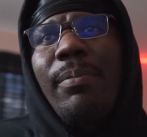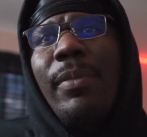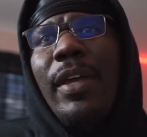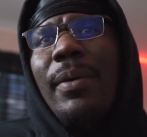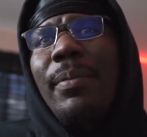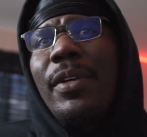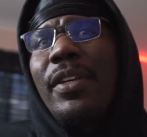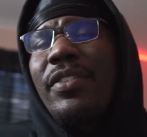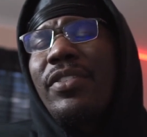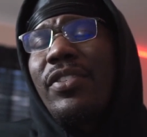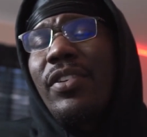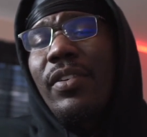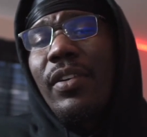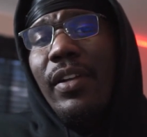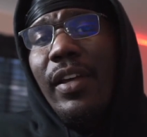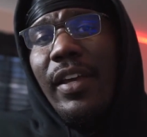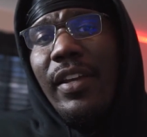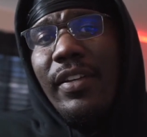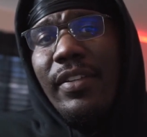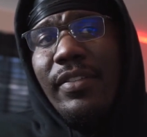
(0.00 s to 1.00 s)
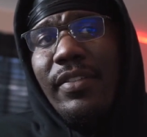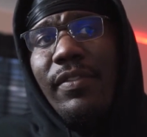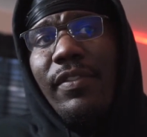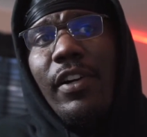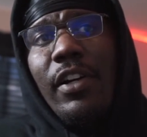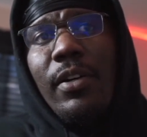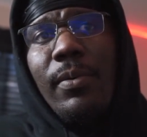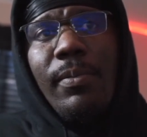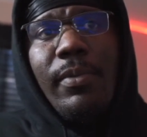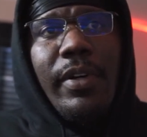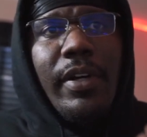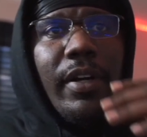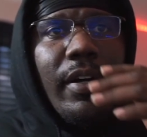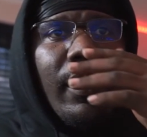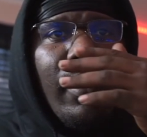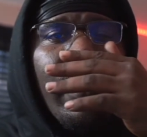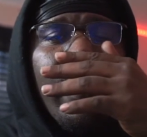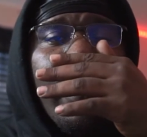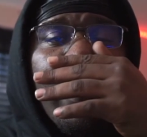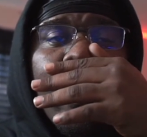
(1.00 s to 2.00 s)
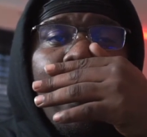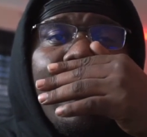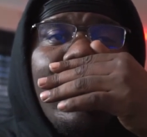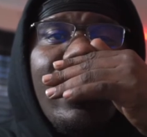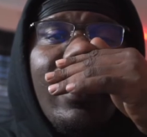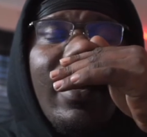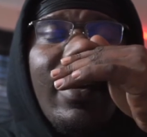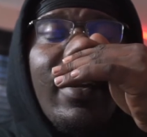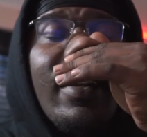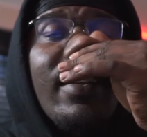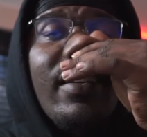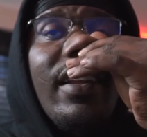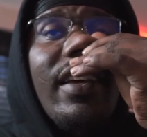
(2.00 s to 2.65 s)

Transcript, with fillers: maybe it's your latest firmware or your latest,